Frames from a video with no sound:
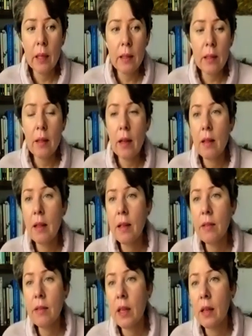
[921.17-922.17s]
Another
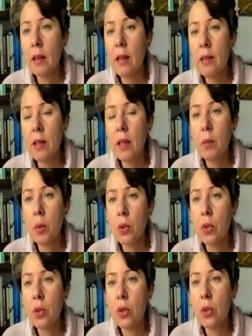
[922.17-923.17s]
last thing I
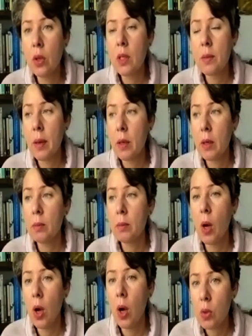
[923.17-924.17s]
wanted to talk is about
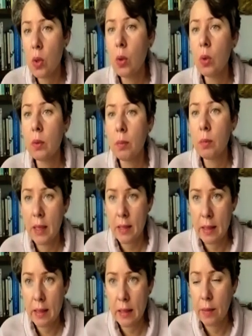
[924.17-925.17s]
household
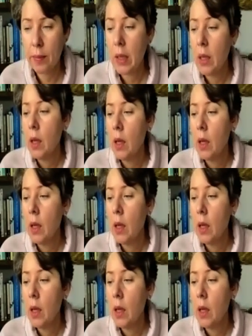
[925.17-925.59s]
plastic.